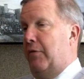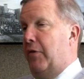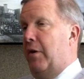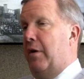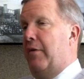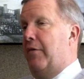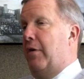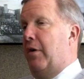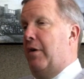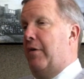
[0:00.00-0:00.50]

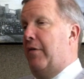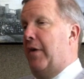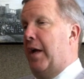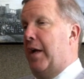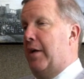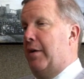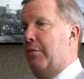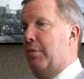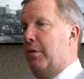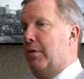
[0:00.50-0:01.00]
very, very
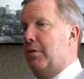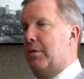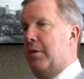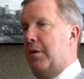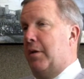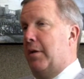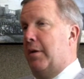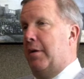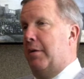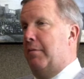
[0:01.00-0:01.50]
valuable
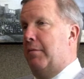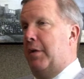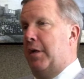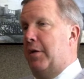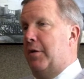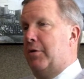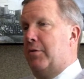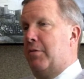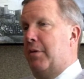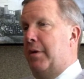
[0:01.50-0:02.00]
to the
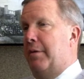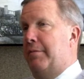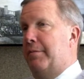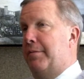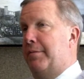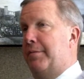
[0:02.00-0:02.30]
industry.